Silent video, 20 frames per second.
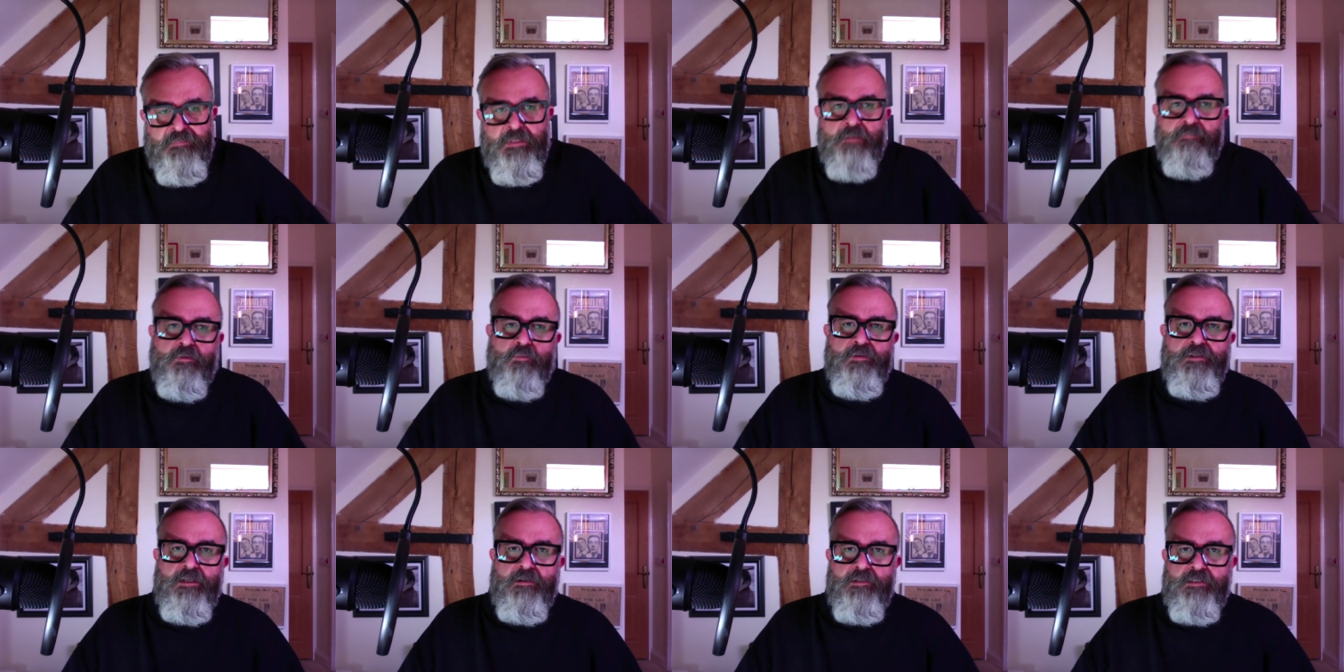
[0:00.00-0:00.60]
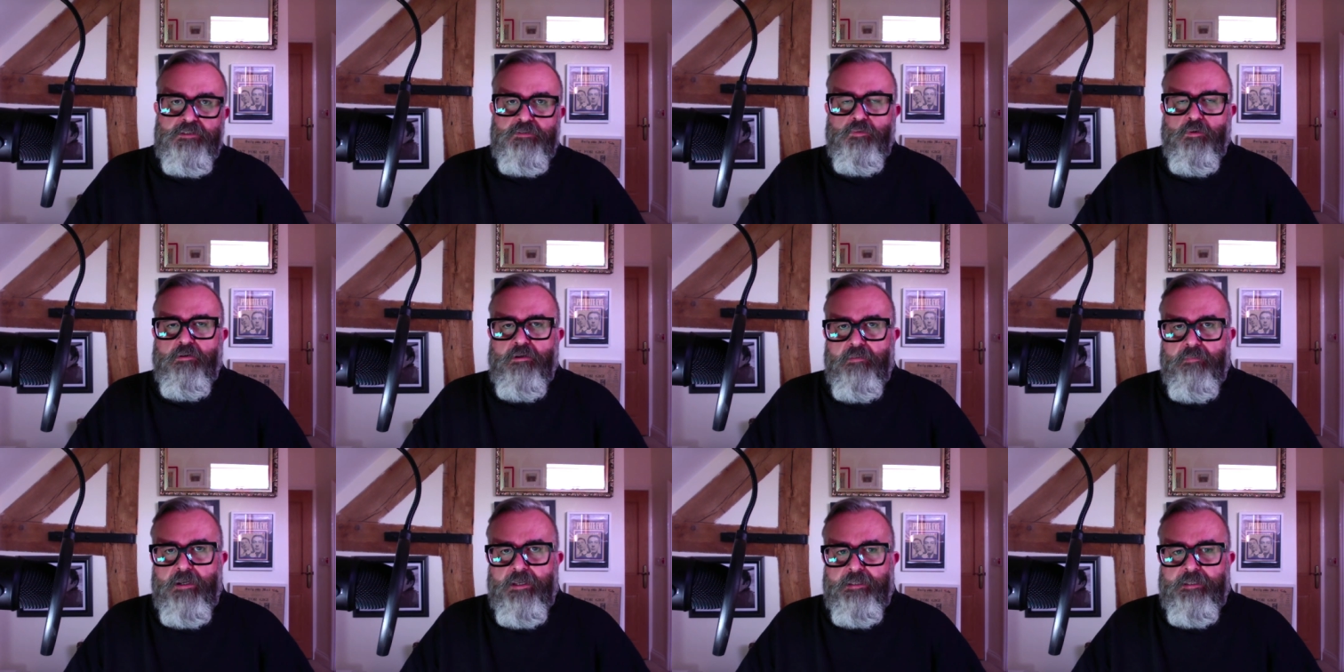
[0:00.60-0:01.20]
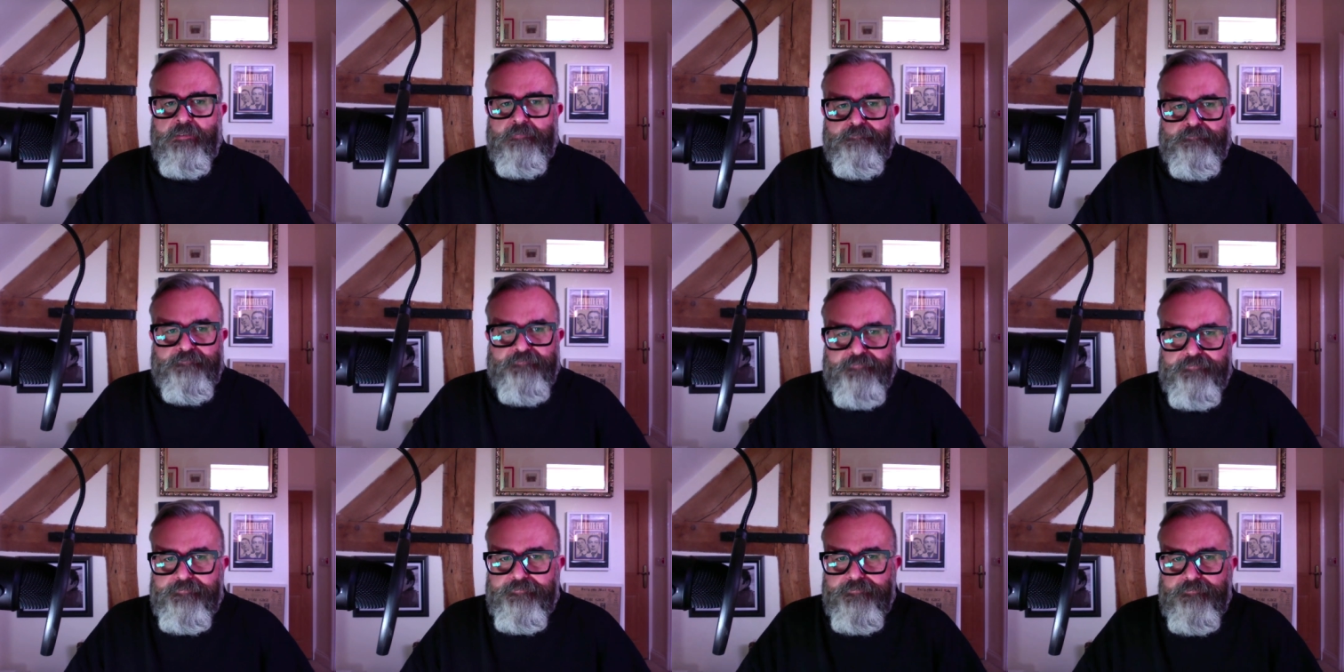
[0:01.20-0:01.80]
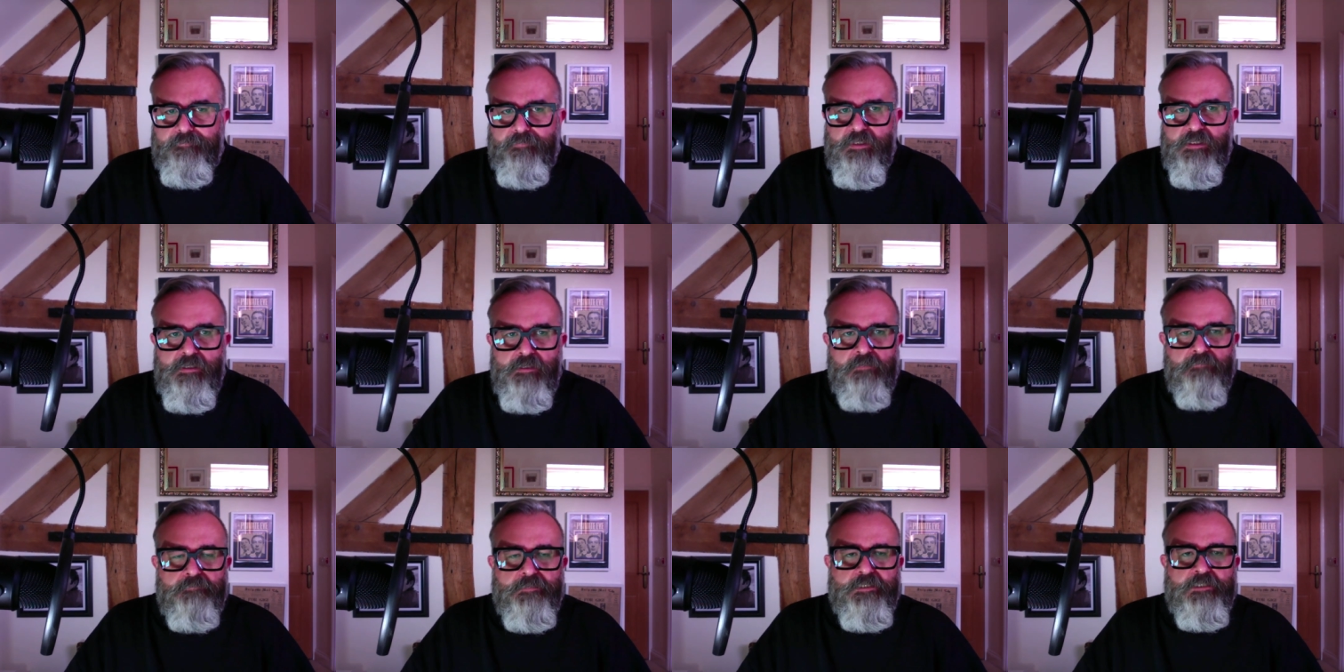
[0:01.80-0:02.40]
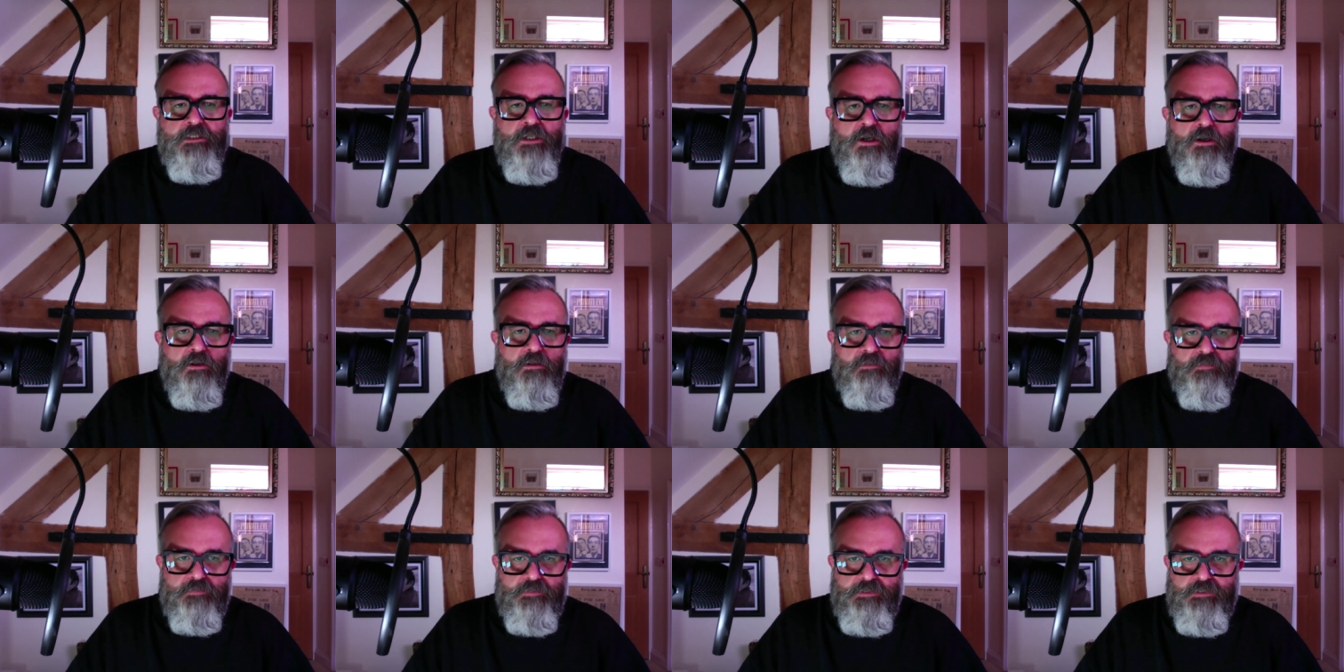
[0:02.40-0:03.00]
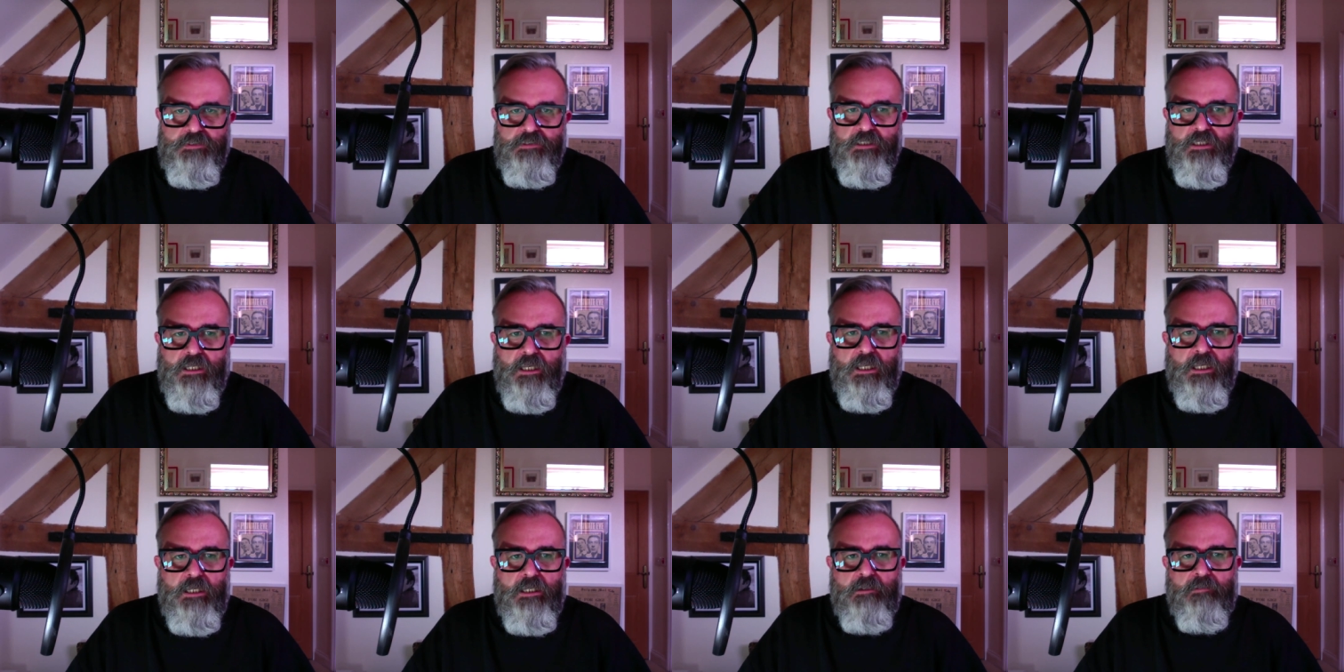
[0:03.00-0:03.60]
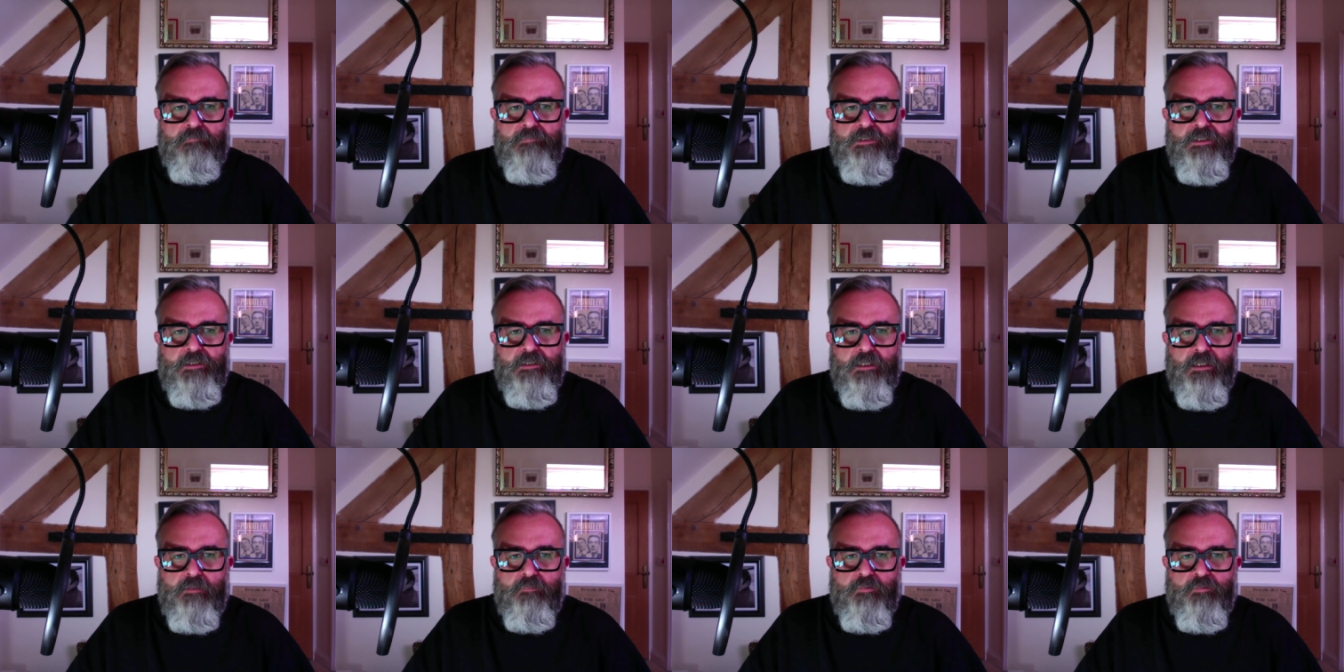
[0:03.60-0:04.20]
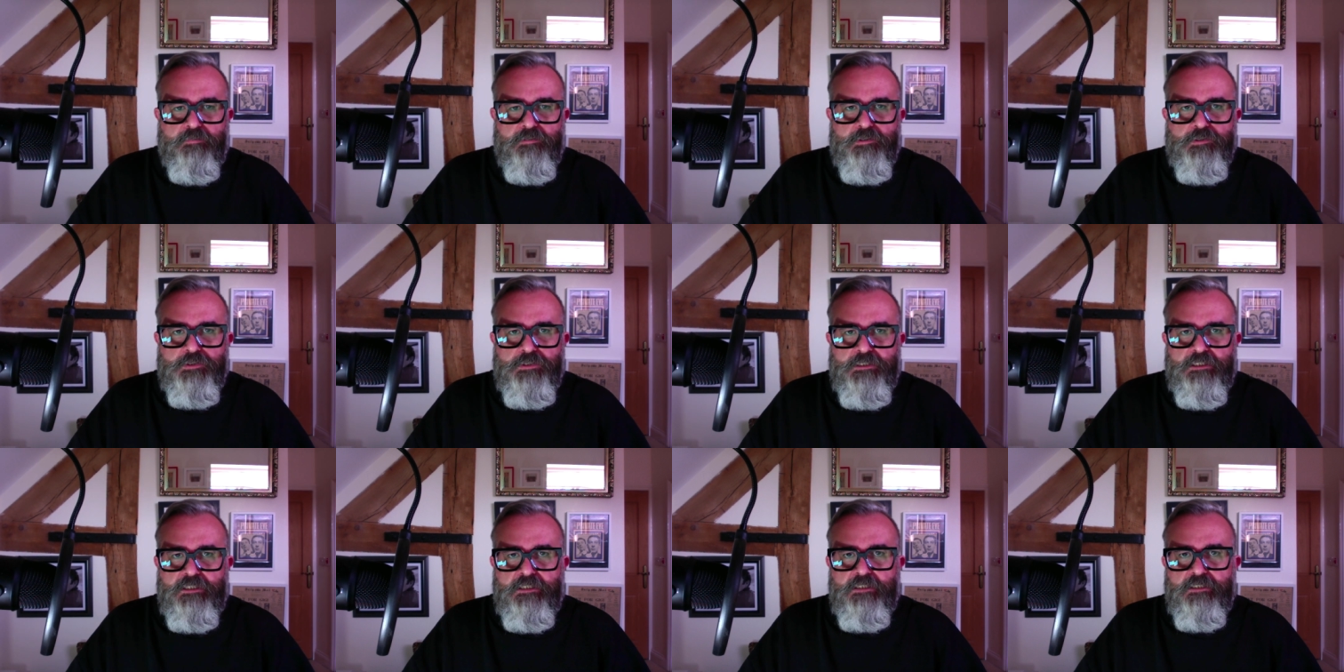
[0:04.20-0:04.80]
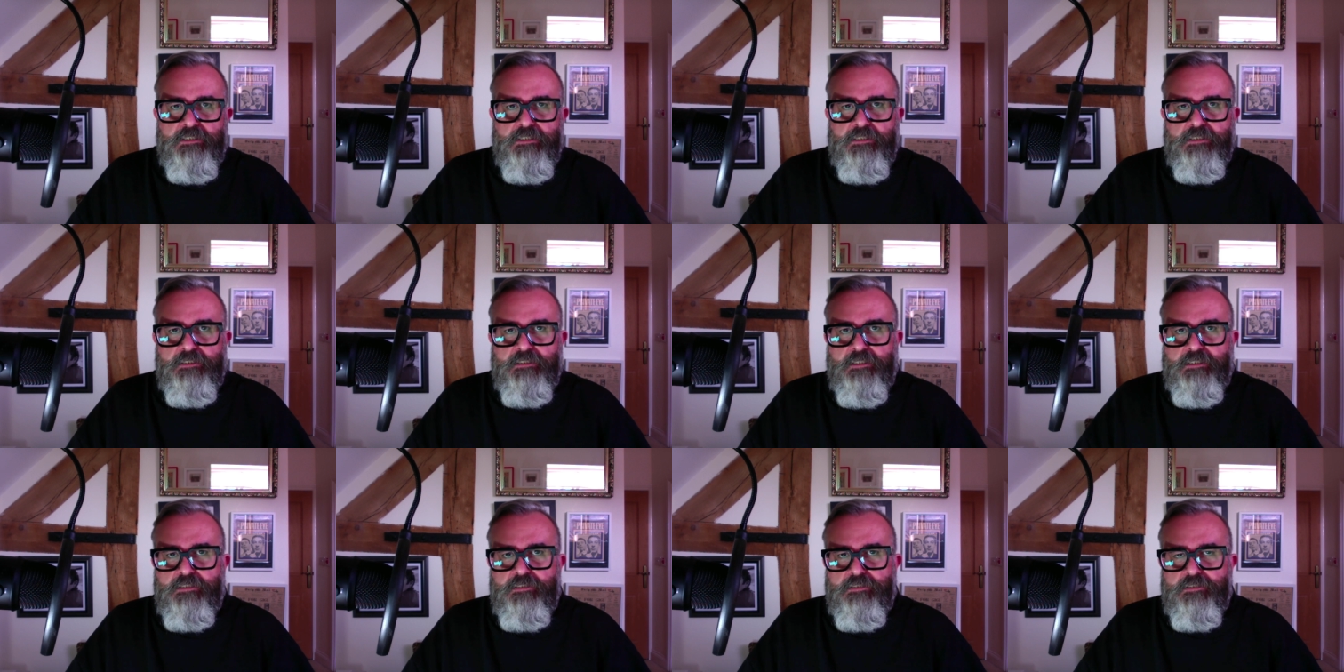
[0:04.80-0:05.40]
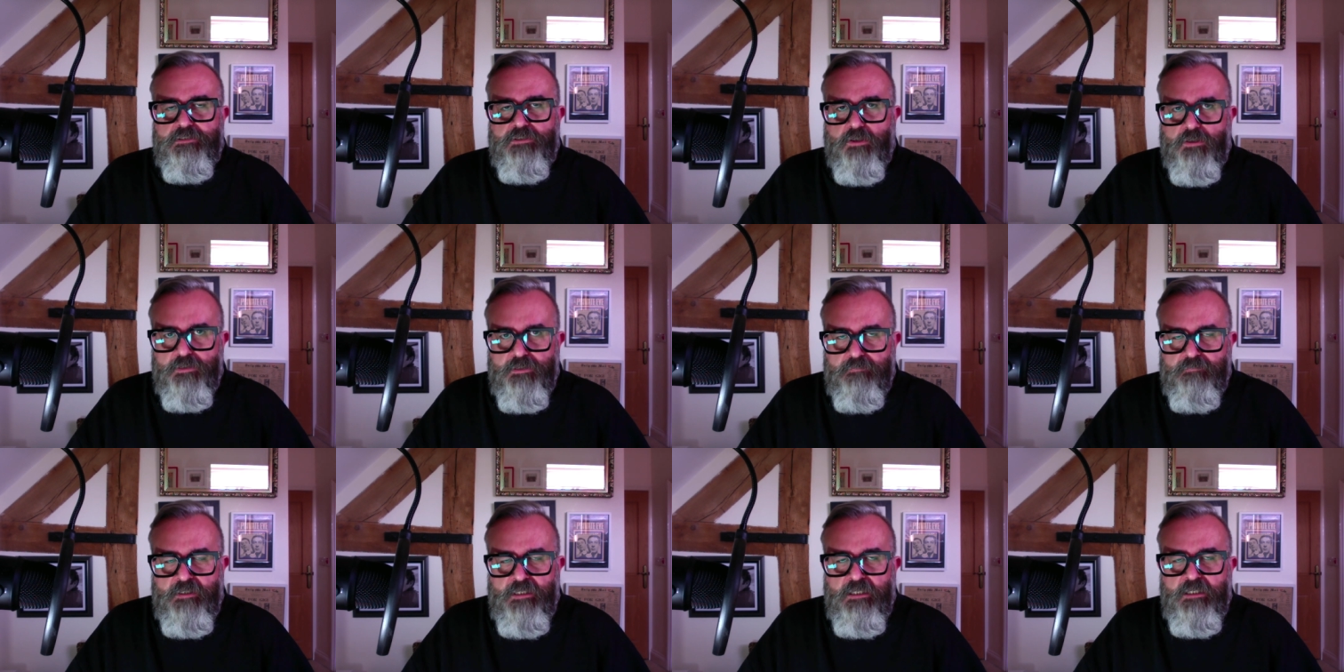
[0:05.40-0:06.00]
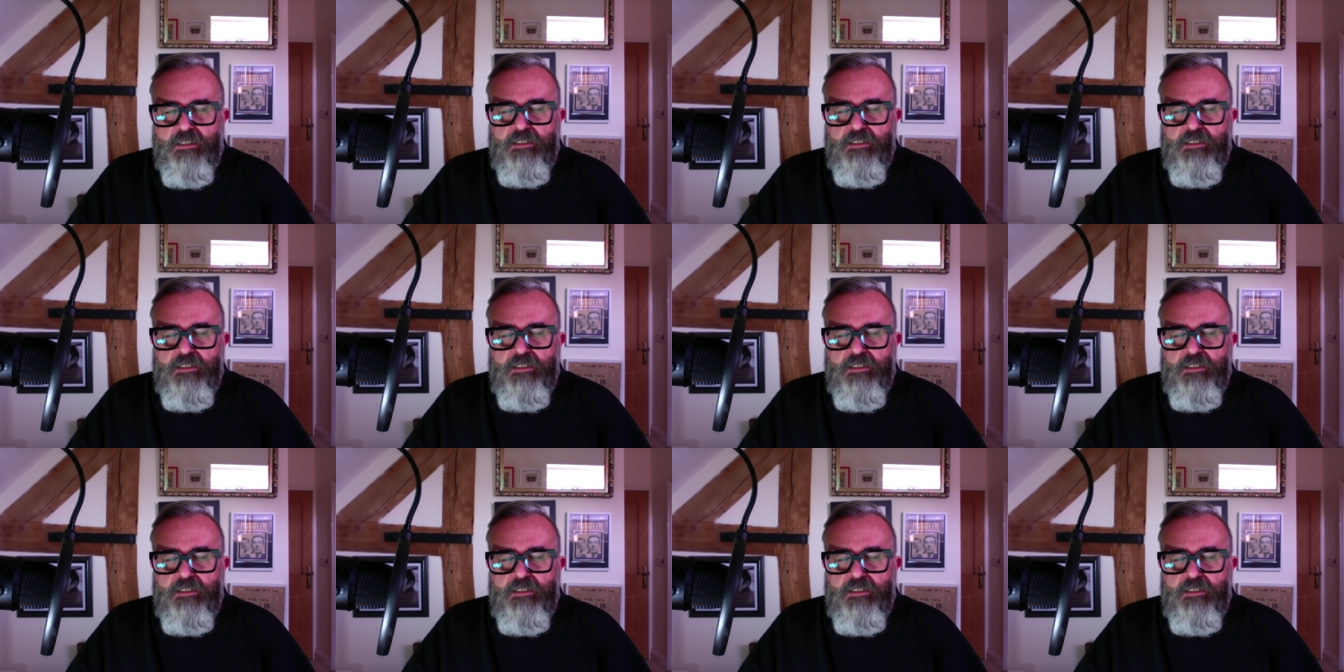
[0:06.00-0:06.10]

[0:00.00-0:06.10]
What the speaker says: But we don't need to worry about that, because the only club we're interested in is Tottenham,